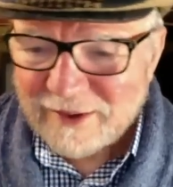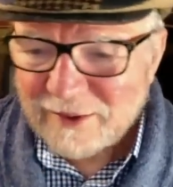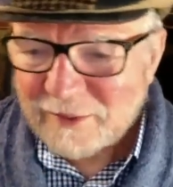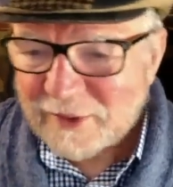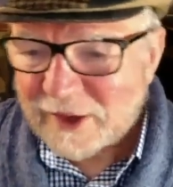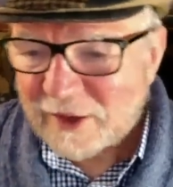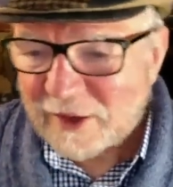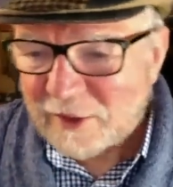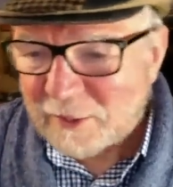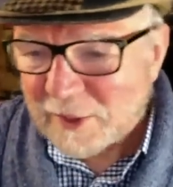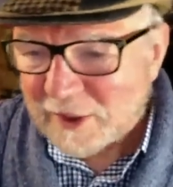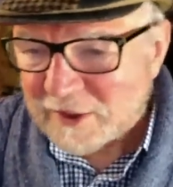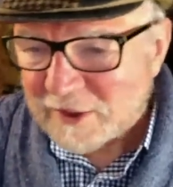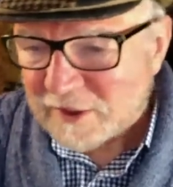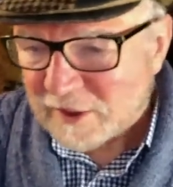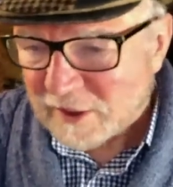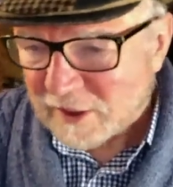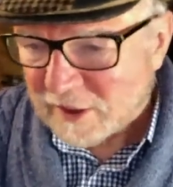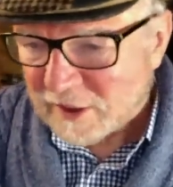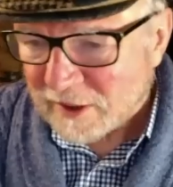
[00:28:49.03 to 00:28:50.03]
I don't want to hear about
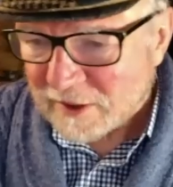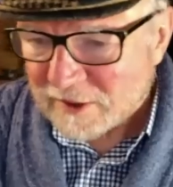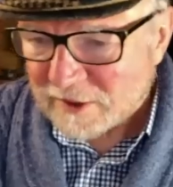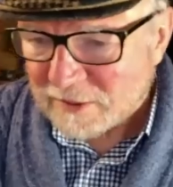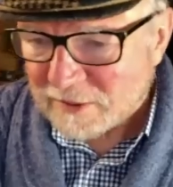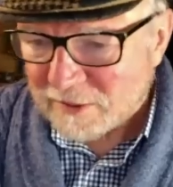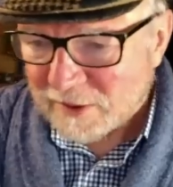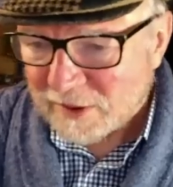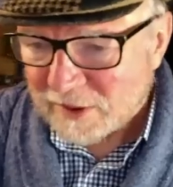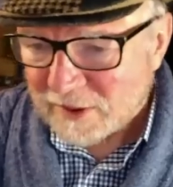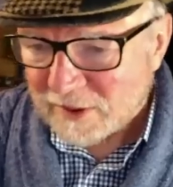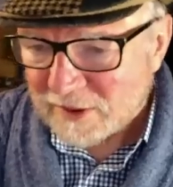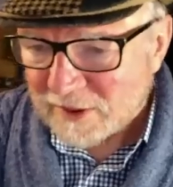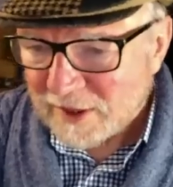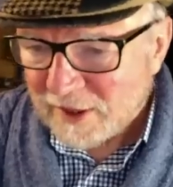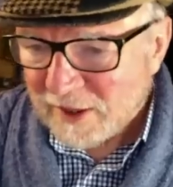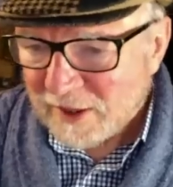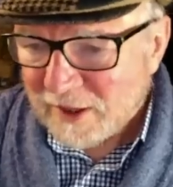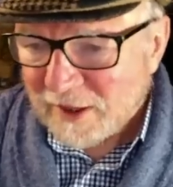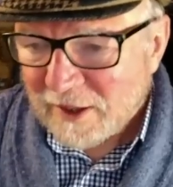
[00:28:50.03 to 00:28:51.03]
silicon springs.
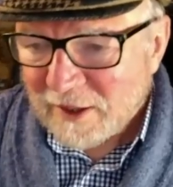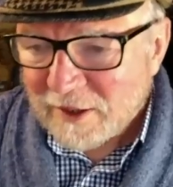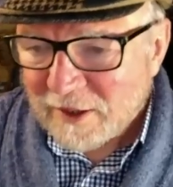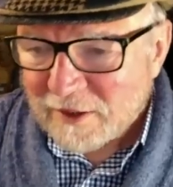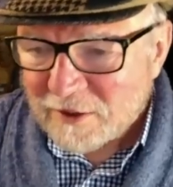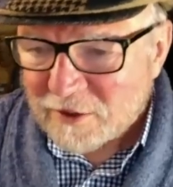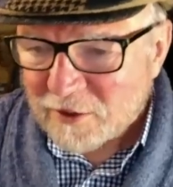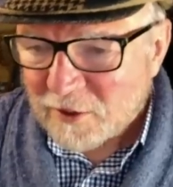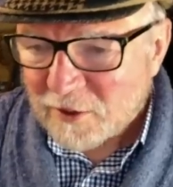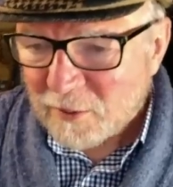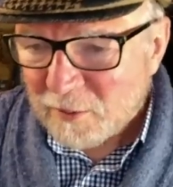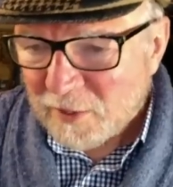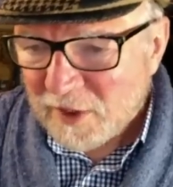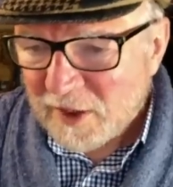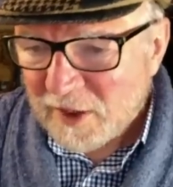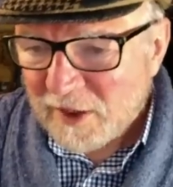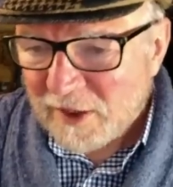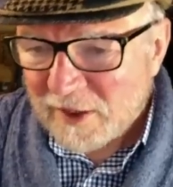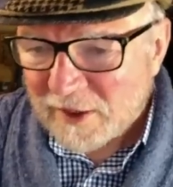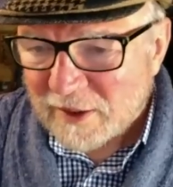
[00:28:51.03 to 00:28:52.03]
Should
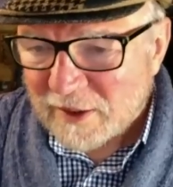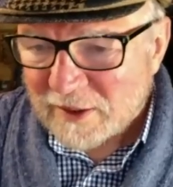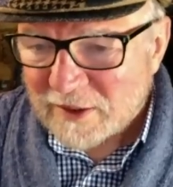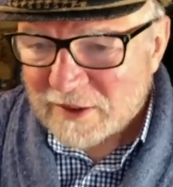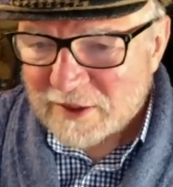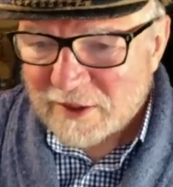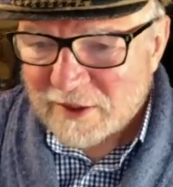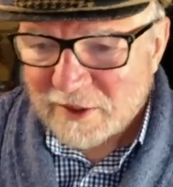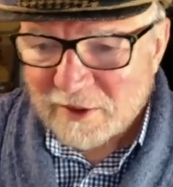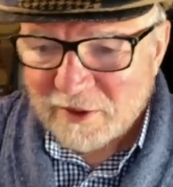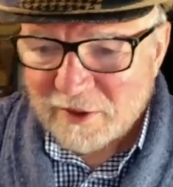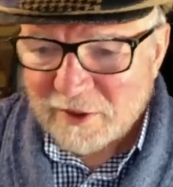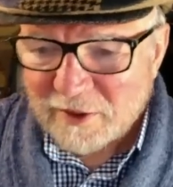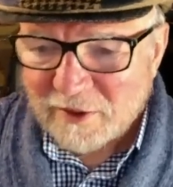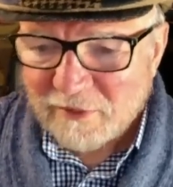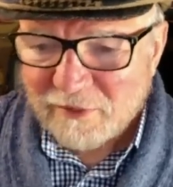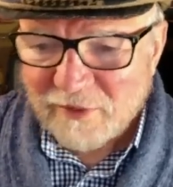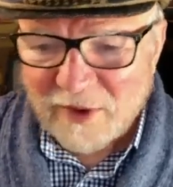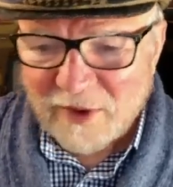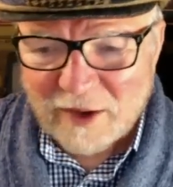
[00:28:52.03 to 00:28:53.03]
be considered
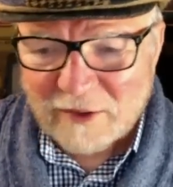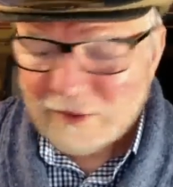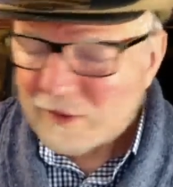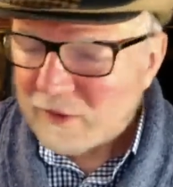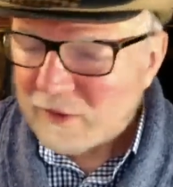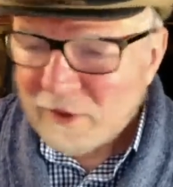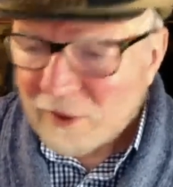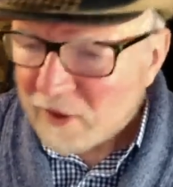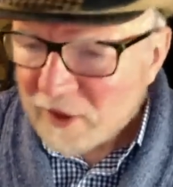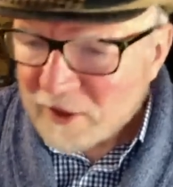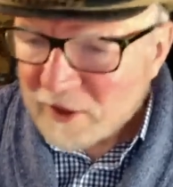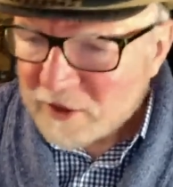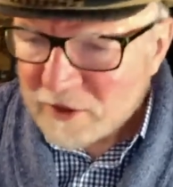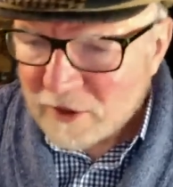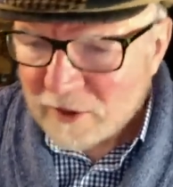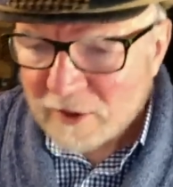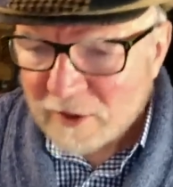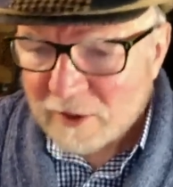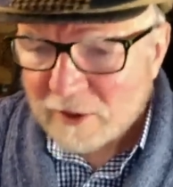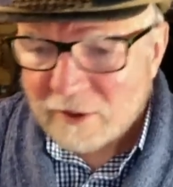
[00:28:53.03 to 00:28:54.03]
de facto. No, they
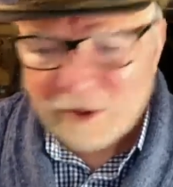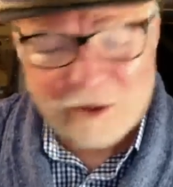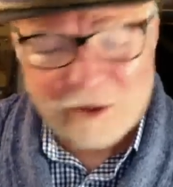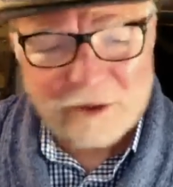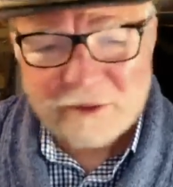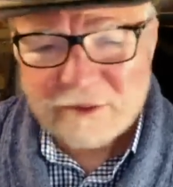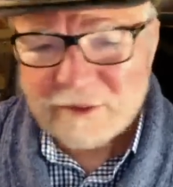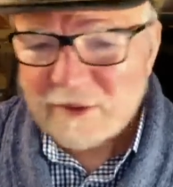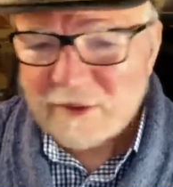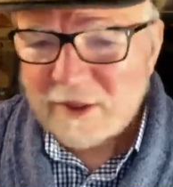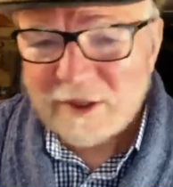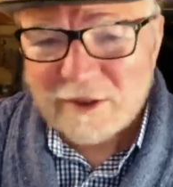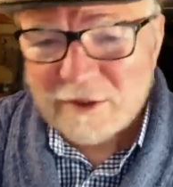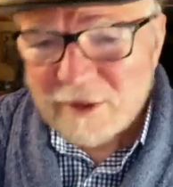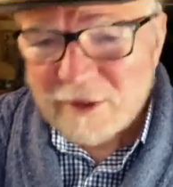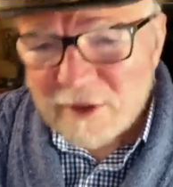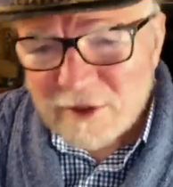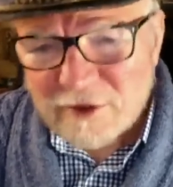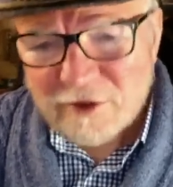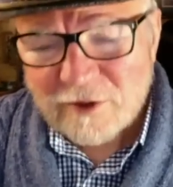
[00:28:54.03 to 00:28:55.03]
shouldn't. There's they
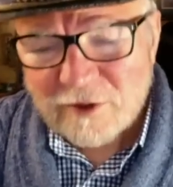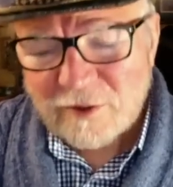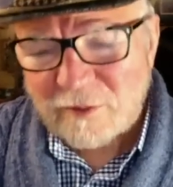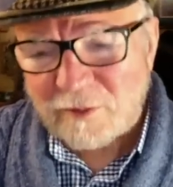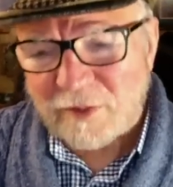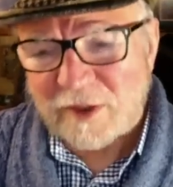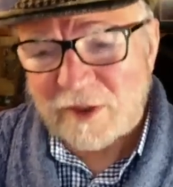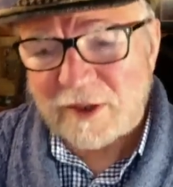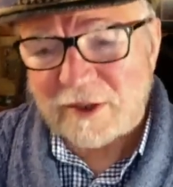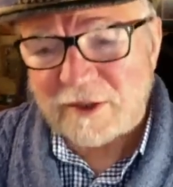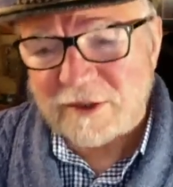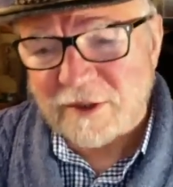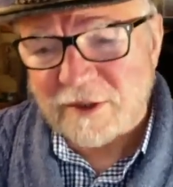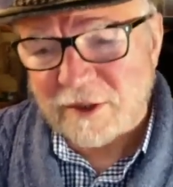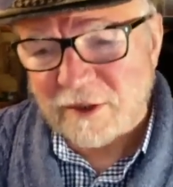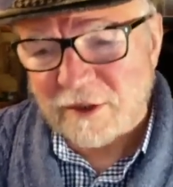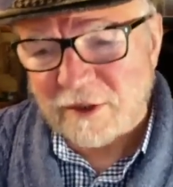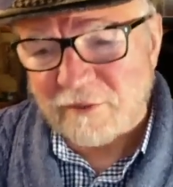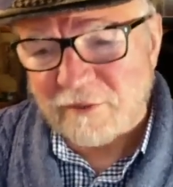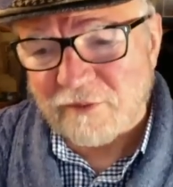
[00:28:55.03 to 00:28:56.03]
they shouldn't be
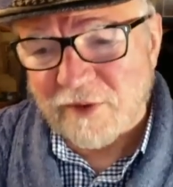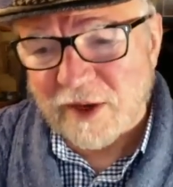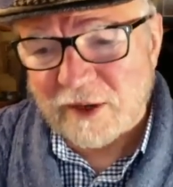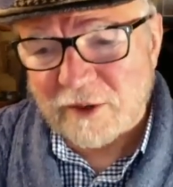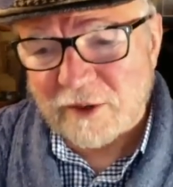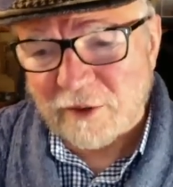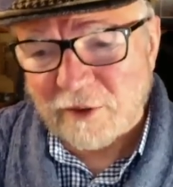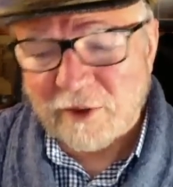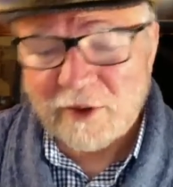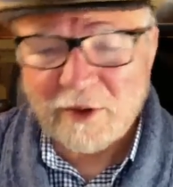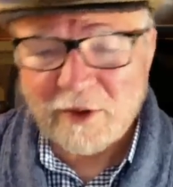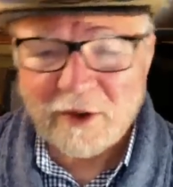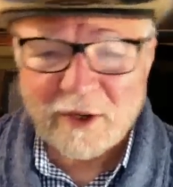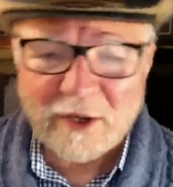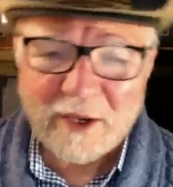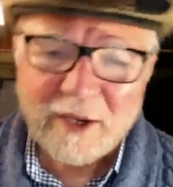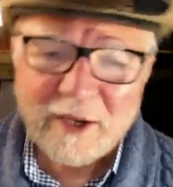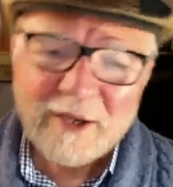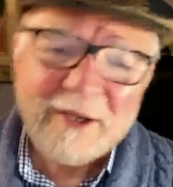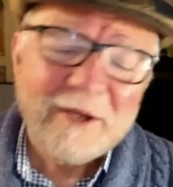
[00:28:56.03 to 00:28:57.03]
considered de facto,
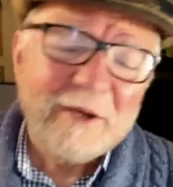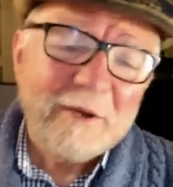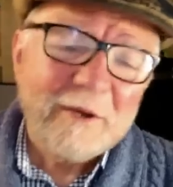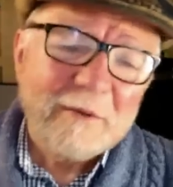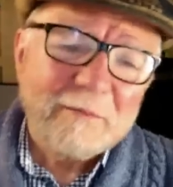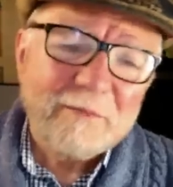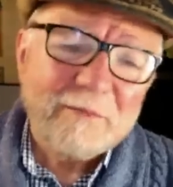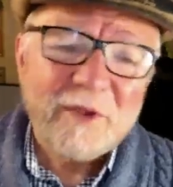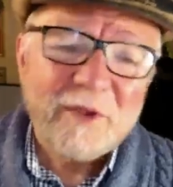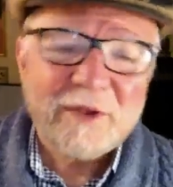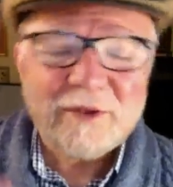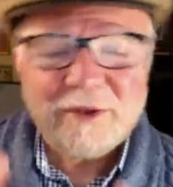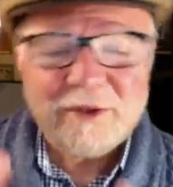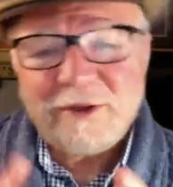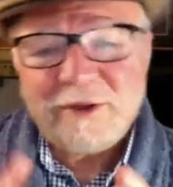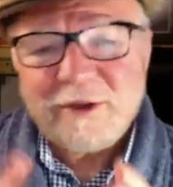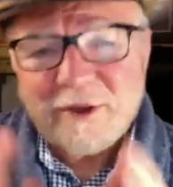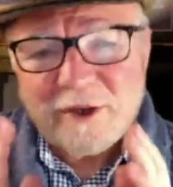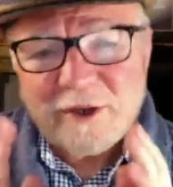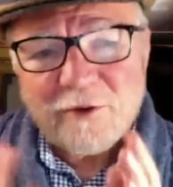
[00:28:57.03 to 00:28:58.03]
Eric. It,
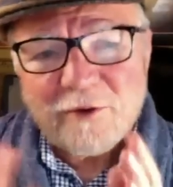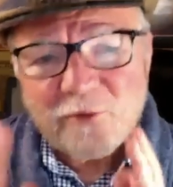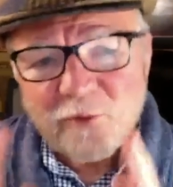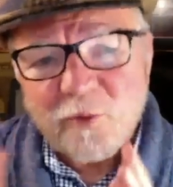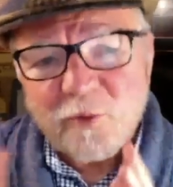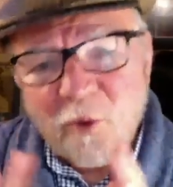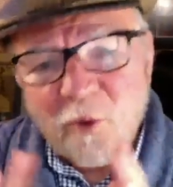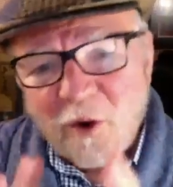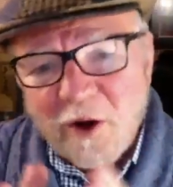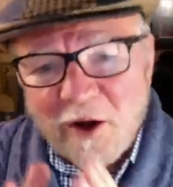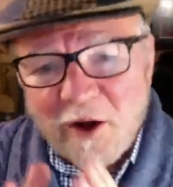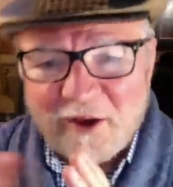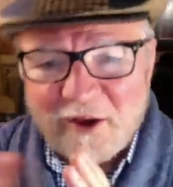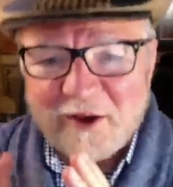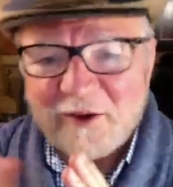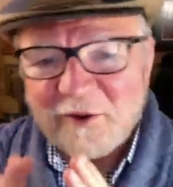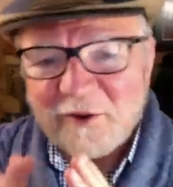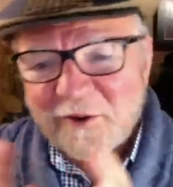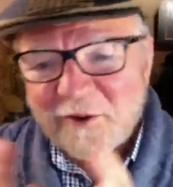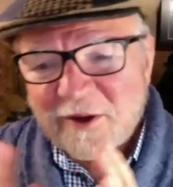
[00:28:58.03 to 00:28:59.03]
here's
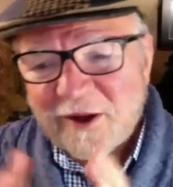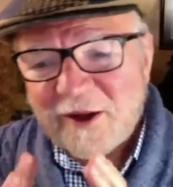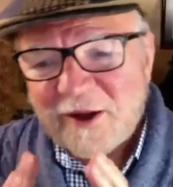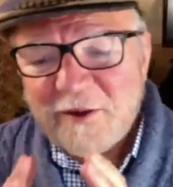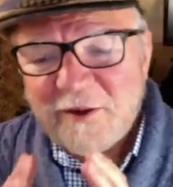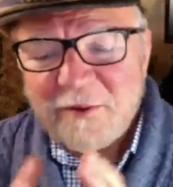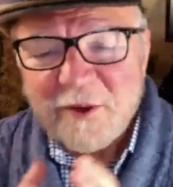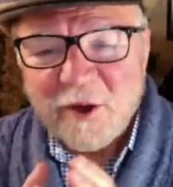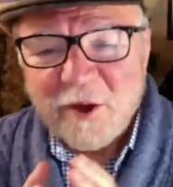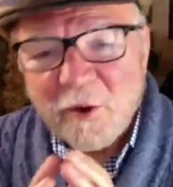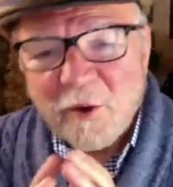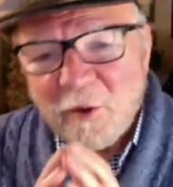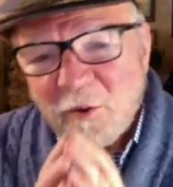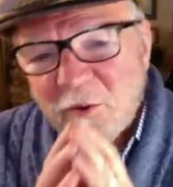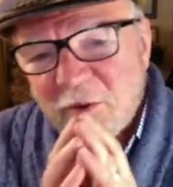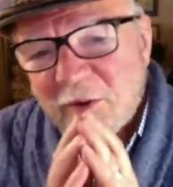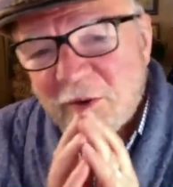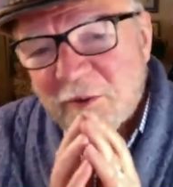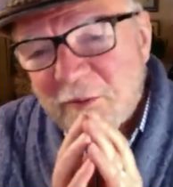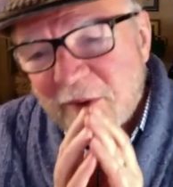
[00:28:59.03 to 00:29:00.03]
why. Okay,
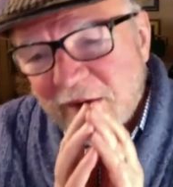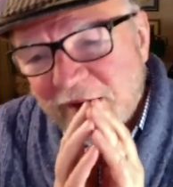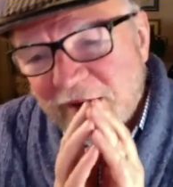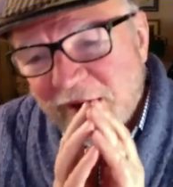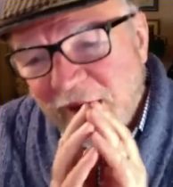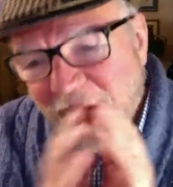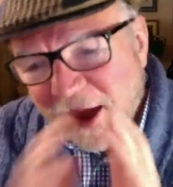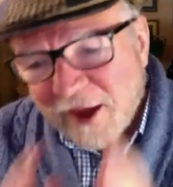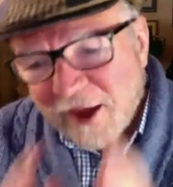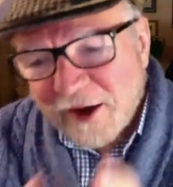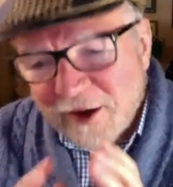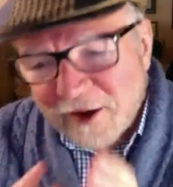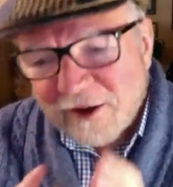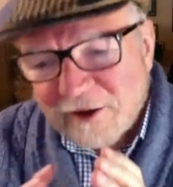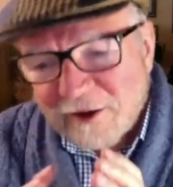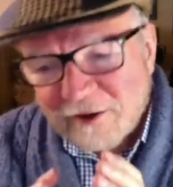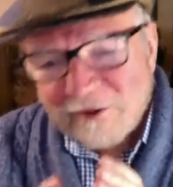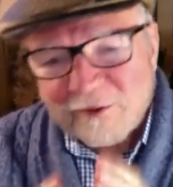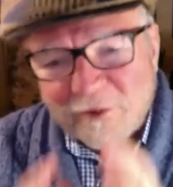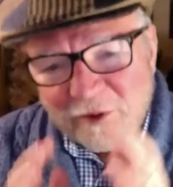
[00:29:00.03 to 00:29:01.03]
we're
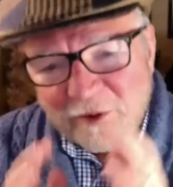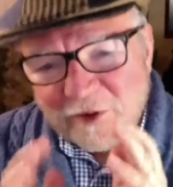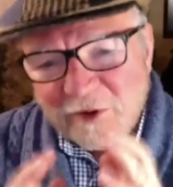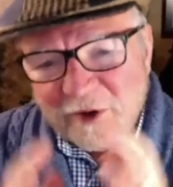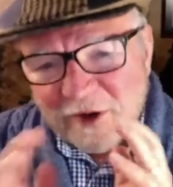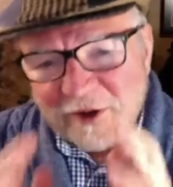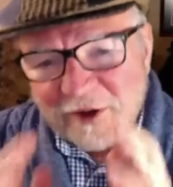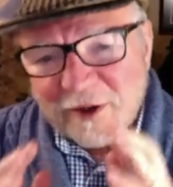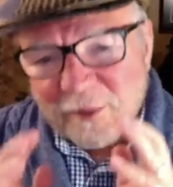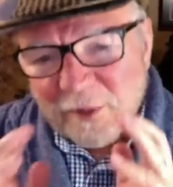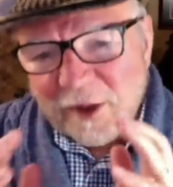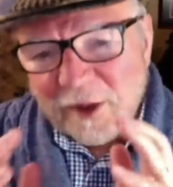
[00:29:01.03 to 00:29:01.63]
mechanical. We're into